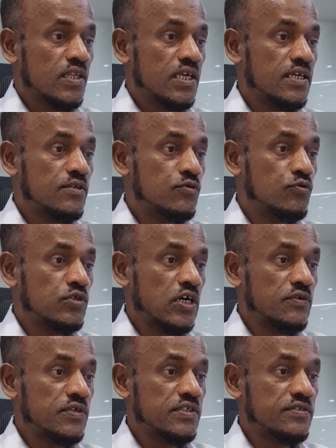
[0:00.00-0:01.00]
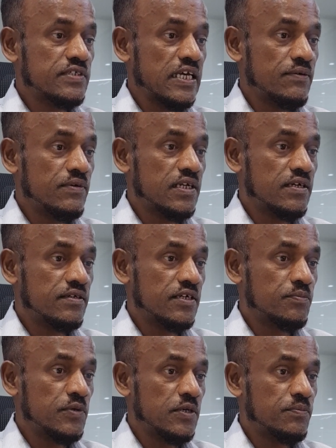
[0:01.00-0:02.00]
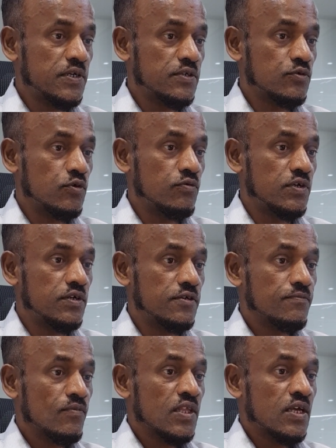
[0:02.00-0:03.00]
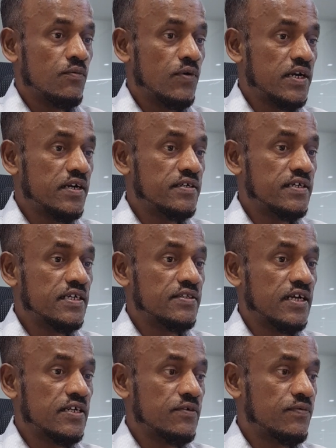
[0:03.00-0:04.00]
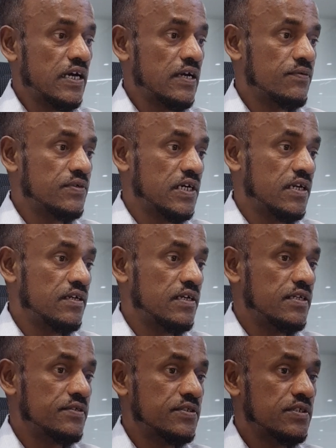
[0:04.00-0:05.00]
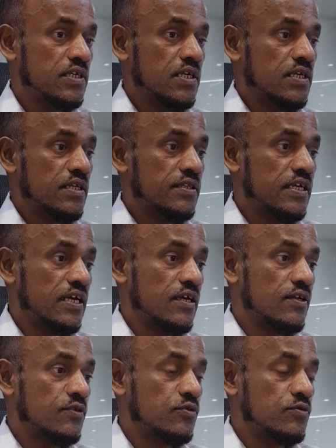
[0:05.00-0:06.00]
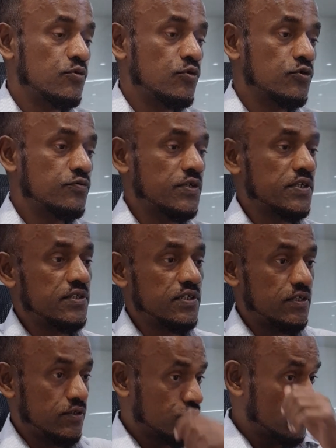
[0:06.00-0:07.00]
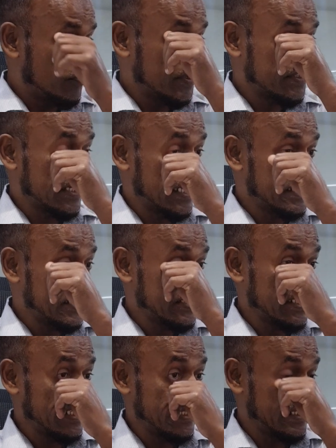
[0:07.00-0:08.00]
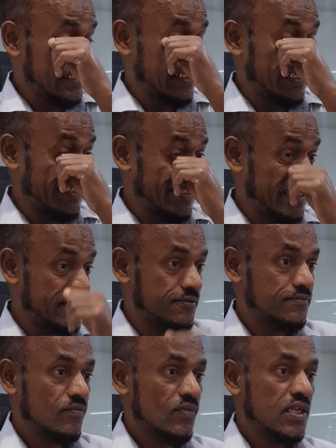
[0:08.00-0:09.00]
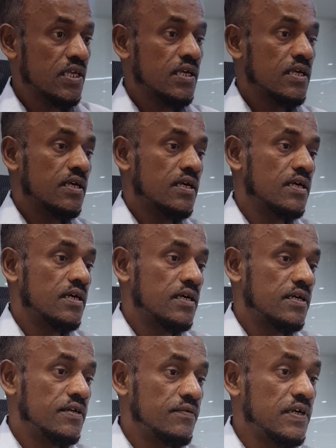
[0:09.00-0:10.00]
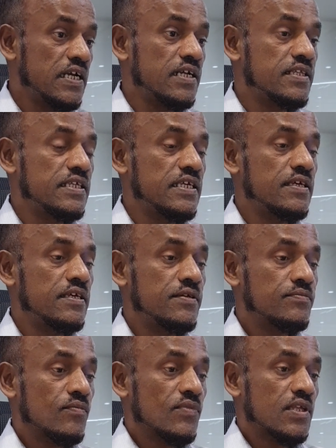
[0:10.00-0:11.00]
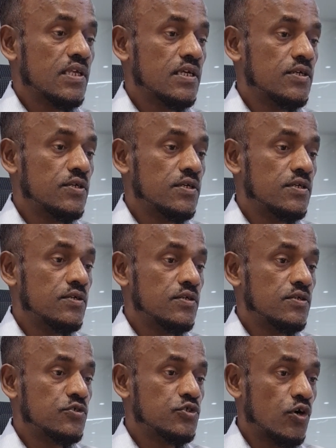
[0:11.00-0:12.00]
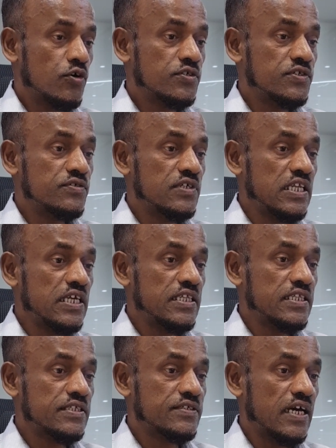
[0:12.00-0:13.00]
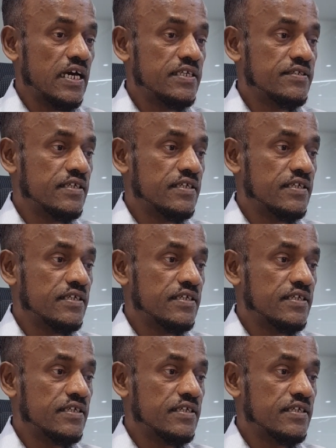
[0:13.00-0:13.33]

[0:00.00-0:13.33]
In 2,700 papers over 135 journals, those were the Scopus citation index, revealed the shortest delay in science,